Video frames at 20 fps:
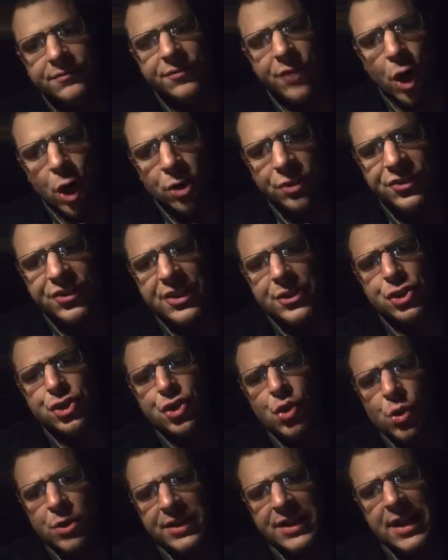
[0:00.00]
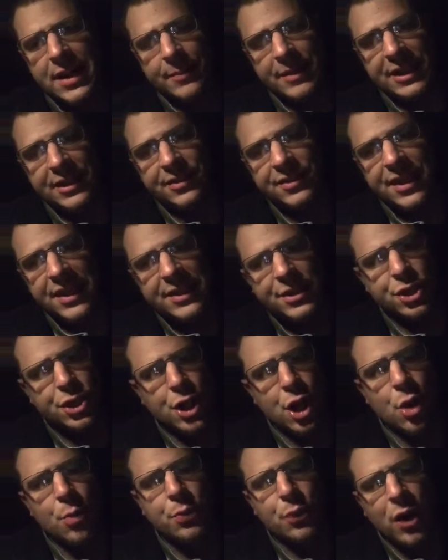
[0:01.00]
faults and shortcomings. And, you know,